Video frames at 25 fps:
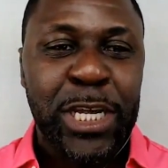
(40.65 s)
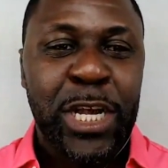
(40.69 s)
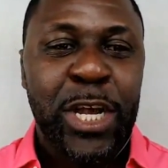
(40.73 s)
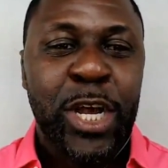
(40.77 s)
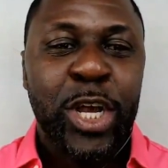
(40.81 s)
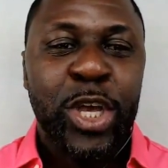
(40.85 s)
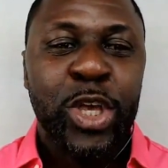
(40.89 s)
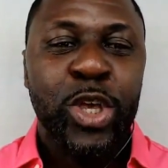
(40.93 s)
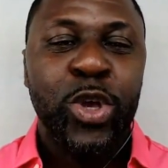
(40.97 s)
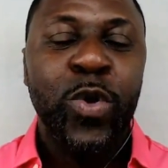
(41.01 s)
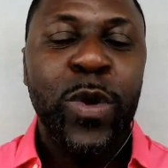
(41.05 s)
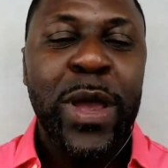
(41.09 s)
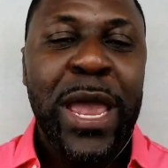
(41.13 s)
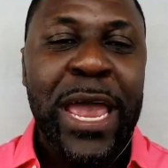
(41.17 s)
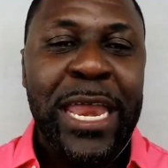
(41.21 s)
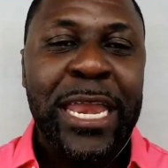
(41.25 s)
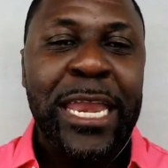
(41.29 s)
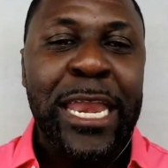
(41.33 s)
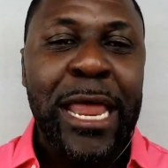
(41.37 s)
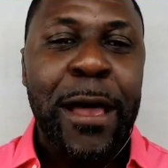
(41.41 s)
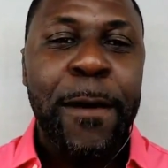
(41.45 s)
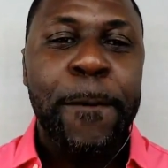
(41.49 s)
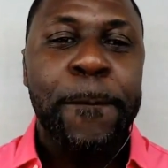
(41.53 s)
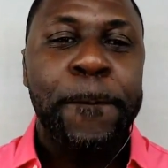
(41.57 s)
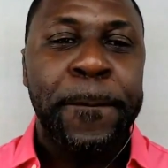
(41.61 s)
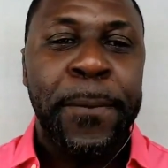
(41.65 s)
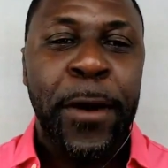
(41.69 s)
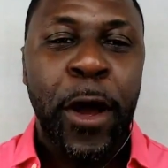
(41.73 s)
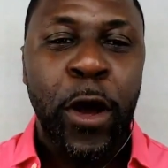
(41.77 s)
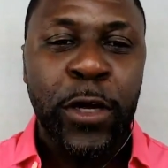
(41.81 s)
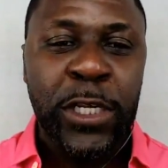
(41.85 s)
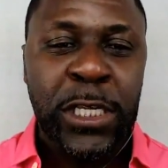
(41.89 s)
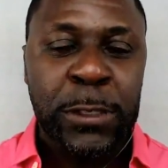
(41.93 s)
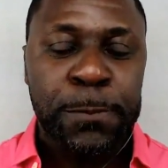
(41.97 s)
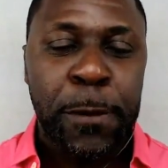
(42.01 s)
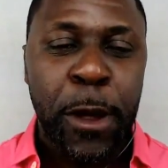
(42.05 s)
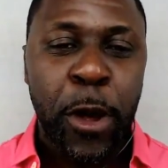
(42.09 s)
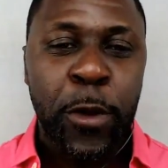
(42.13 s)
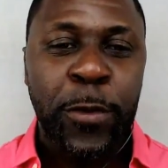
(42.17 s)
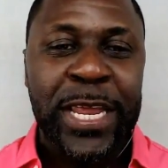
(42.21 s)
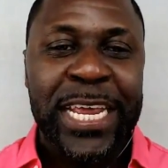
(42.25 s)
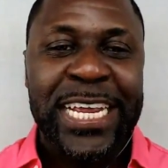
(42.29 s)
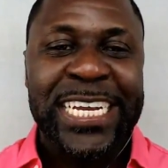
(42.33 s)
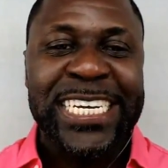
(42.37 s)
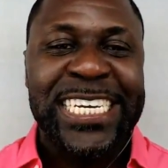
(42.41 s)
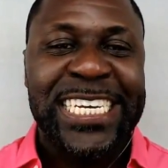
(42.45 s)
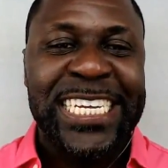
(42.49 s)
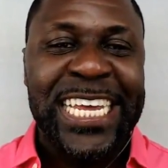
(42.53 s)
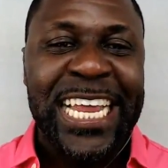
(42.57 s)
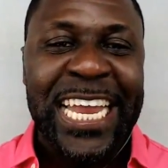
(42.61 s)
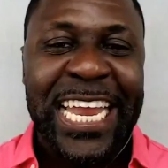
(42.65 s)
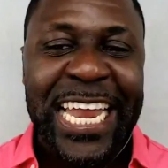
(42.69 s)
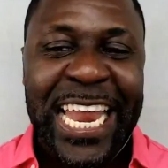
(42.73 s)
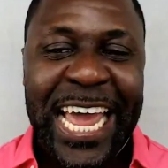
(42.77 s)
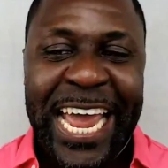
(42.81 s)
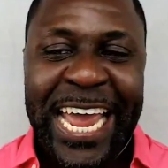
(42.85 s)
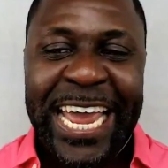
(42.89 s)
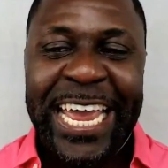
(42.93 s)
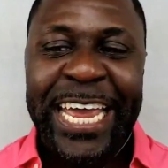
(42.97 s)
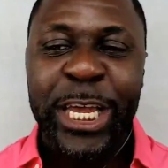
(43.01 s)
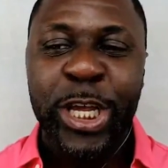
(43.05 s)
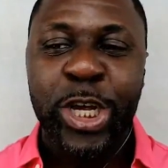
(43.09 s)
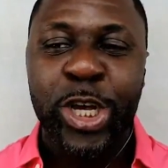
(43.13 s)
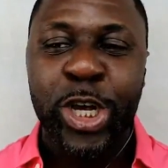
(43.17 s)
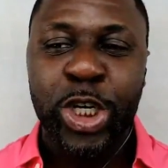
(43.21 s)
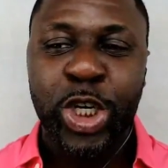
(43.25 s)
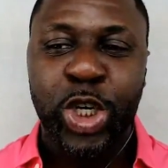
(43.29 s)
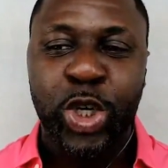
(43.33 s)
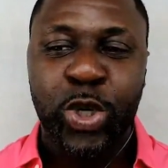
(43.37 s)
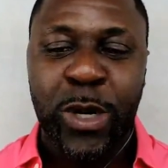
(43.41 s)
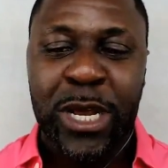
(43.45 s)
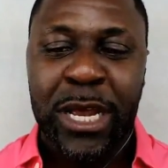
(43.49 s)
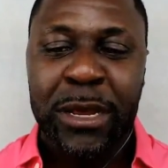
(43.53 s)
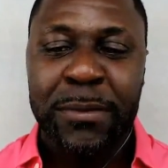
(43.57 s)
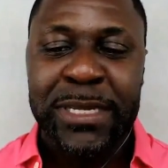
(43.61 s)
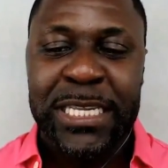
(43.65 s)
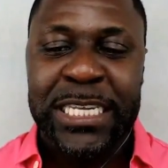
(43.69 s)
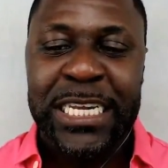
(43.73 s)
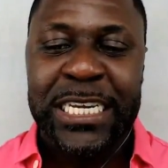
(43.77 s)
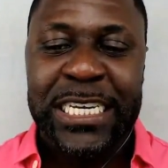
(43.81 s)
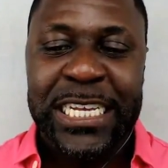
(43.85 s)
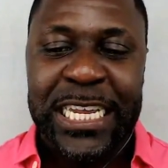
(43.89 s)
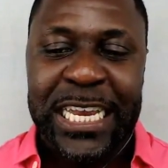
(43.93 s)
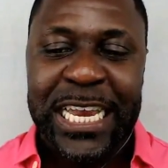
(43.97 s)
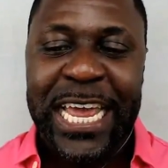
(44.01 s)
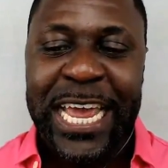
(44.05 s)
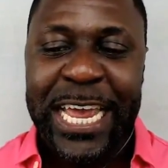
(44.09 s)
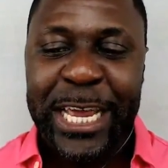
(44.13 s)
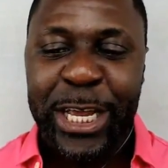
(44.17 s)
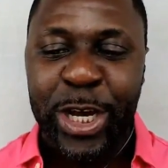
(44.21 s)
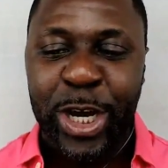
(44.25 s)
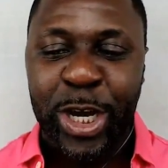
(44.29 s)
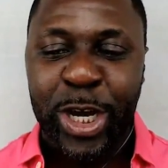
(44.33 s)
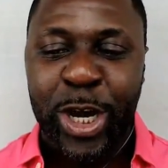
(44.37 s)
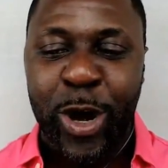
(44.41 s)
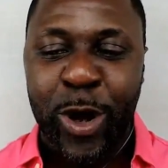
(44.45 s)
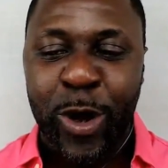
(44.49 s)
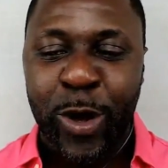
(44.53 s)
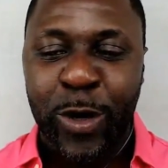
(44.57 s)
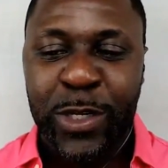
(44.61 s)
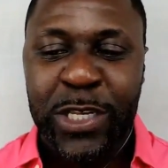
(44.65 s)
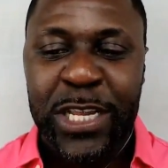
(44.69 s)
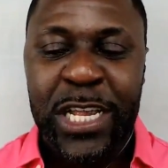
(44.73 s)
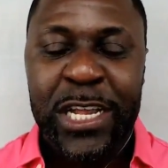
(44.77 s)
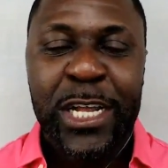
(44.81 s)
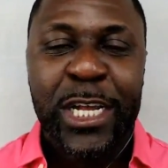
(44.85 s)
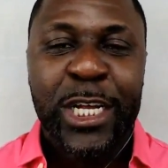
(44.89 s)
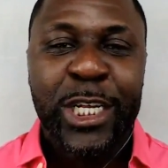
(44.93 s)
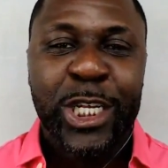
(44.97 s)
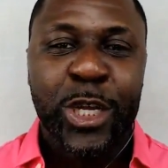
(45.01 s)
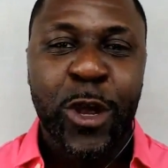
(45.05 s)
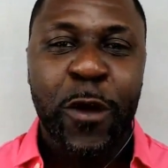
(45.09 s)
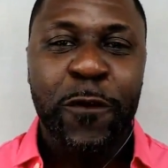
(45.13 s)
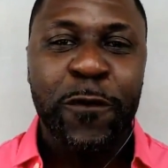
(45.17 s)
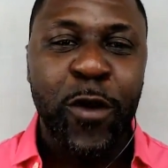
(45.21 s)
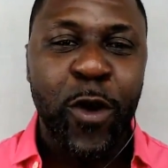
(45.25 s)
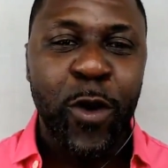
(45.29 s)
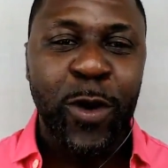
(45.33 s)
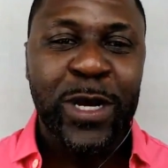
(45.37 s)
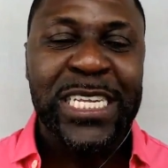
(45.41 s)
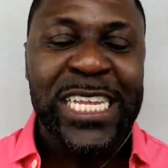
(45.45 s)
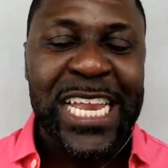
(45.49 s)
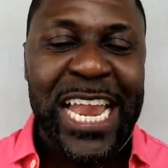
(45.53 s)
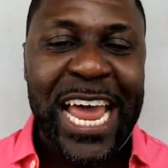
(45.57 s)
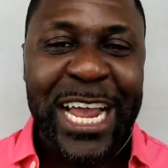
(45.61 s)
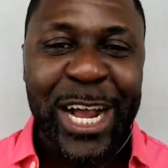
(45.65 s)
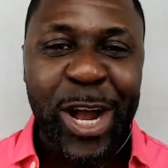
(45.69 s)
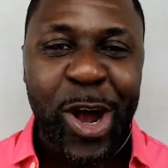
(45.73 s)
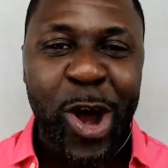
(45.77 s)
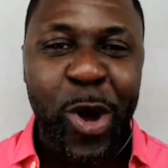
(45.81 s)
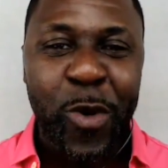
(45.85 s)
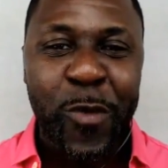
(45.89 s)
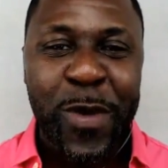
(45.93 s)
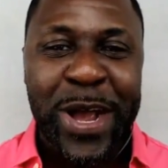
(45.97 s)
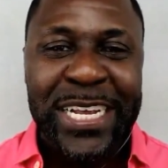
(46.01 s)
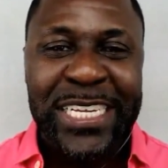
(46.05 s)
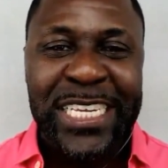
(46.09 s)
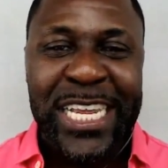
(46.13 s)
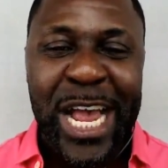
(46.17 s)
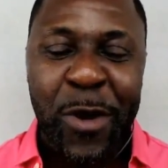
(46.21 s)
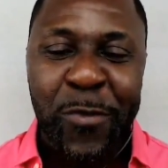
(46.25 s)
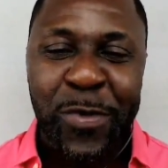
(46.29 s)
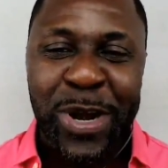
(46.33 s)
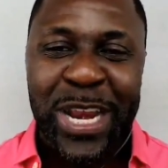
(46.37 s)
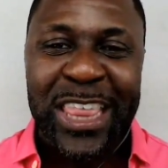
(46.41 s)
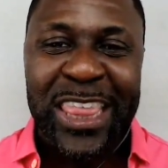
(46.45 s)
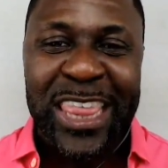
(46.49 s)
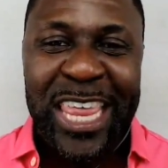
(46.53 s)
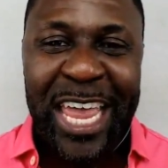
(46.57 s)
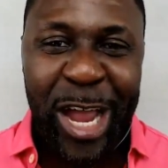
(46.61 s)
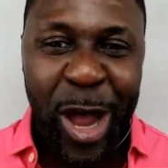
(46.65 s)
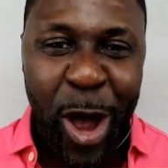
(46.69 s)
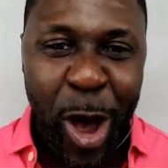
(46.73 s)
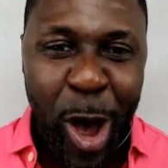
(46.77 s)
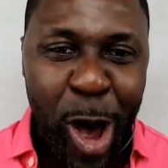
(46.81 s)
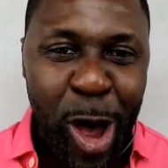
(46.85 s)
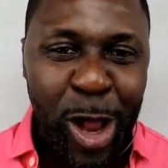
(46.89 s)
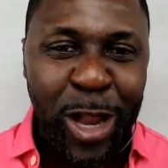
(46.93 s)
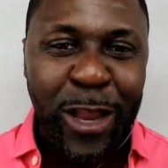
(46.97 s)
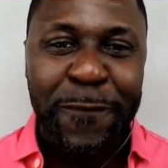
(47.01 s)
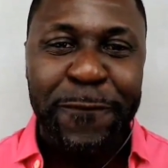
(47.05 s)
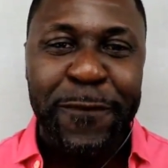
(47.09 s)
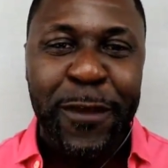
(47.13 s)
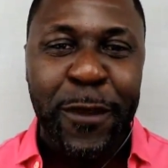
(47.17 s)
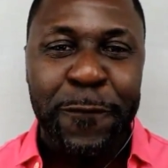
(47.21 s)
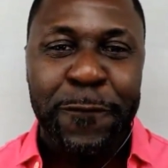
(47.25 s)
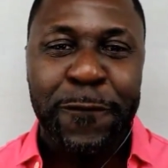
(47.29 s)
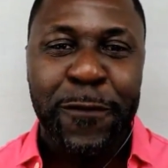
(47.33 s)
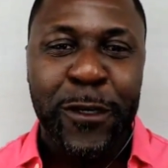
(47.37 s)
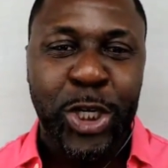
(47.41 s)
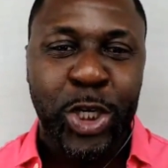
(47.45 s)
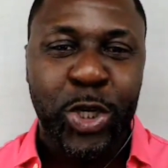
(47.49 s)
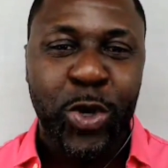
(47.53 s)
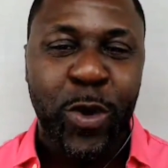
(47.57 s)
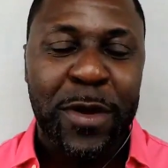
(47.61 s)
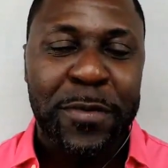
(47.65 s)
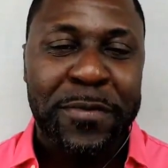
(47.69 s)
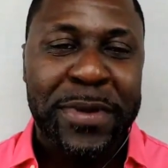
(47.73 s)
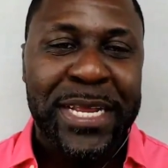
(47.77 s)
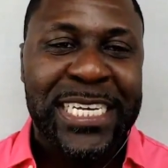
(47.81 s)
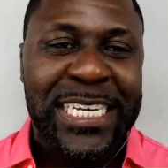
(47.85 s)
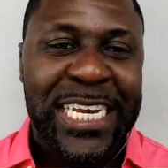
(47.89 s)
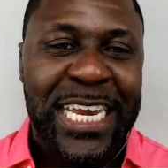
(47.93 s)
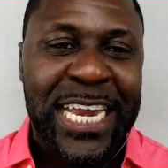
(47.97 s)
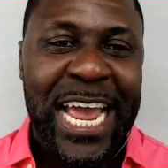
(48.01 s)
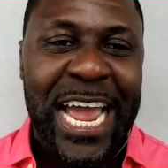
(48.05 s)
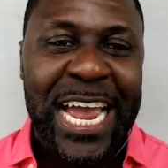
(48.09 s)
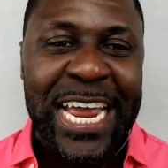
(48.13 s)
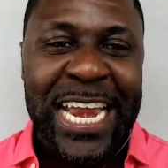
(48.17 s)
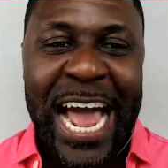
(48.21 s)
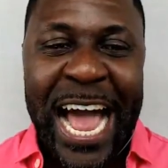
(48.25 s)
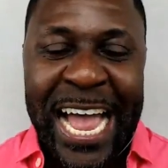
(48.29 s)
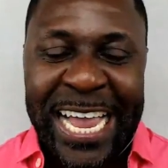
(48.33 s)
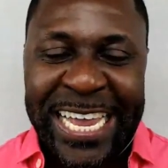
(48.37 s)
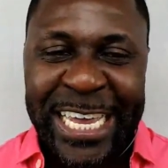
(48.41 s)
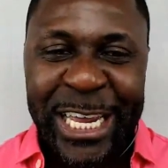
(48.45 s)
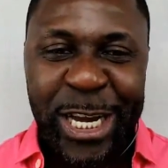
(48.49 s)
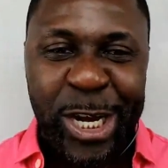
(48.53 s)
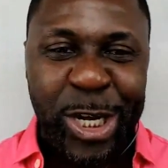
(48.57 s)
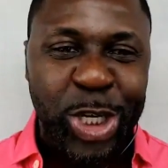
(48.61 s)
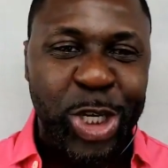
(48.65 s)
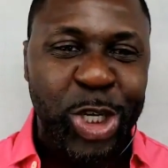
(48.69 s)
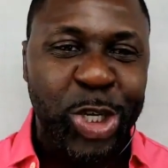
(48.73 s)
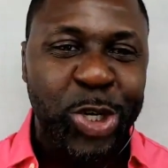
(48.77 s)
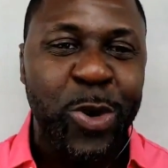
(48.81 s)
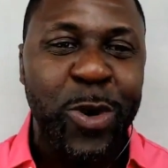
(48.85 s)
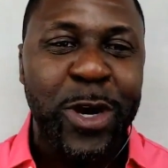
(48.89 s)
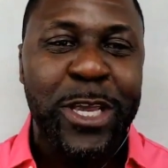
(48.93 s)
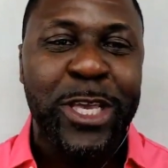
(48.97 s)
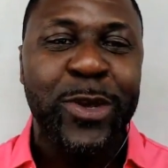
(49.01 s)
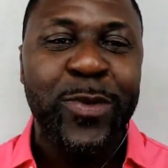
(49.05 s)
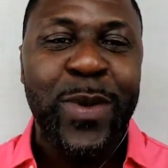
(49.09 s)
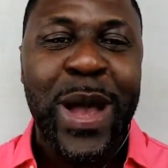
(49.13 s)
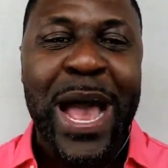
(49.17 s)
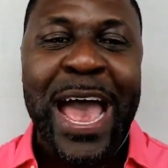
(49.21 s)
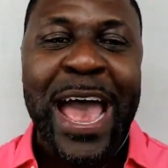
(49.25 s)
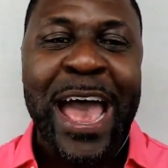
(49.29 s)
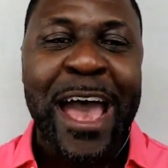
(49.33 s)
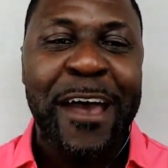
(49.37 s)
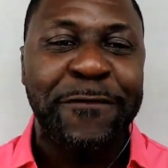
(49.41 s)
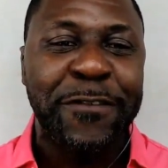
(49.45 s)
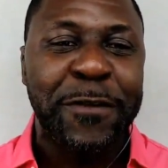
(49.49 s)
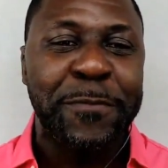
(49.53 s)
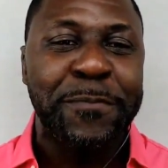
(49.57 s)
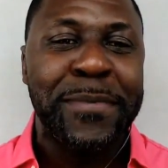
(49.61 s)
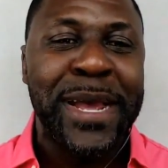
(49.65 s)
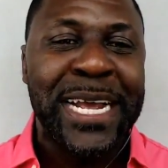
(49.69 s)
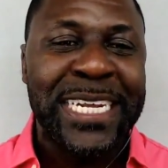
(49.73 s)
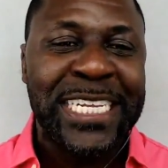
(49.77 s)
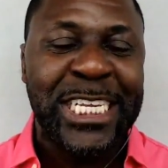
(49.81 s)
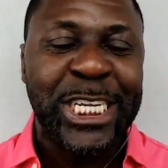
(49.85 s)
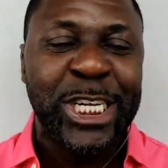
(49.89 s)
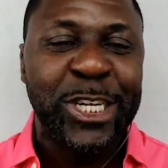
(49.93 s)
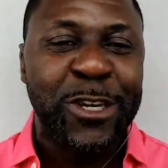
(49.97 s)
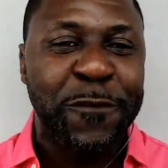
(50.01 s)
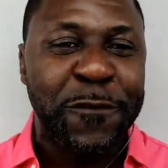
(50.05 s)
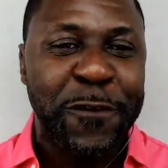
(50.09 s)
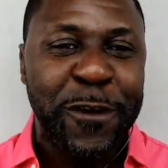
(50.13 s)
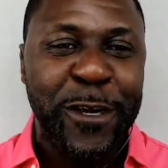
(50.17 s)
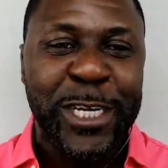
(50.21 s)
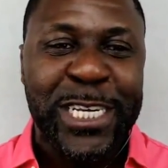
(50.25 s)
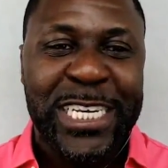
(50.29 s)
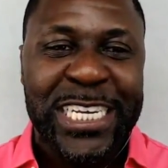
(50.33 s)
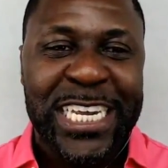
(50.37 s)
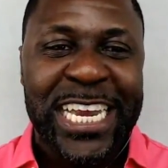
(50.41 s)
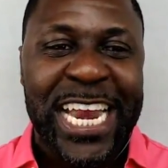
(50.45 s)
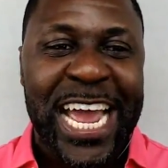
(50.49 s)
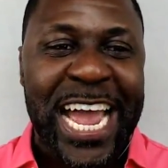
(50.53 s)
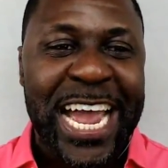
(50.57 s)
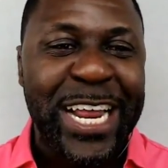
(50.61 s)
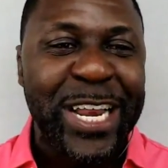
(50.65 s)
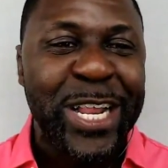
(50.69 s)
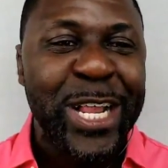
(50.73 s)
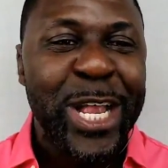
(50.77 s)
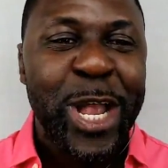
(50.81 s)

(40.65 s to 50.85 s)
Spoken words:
You end up postponing, delaying your dreams and delaying your goals. So of course, like always, I want to thank all of you for joining me tonight. I can assure you I have a message for you tonight.